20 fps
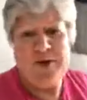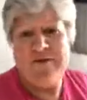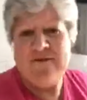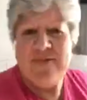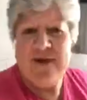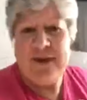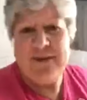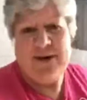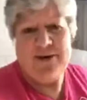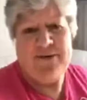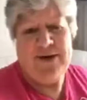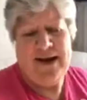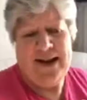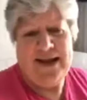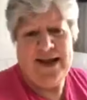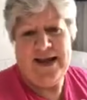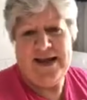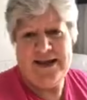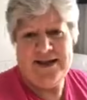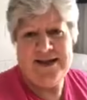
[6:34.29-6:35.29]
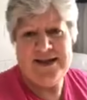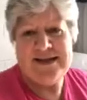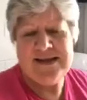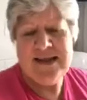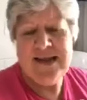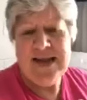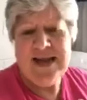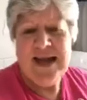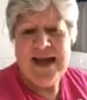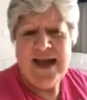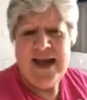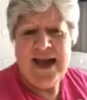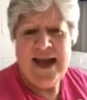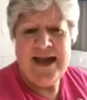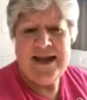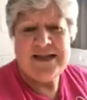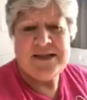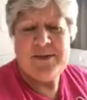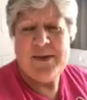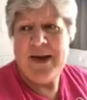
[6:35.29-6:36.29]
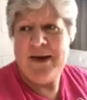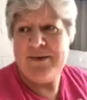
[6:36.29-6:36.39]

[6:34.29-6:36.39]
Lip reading: family really is, and to be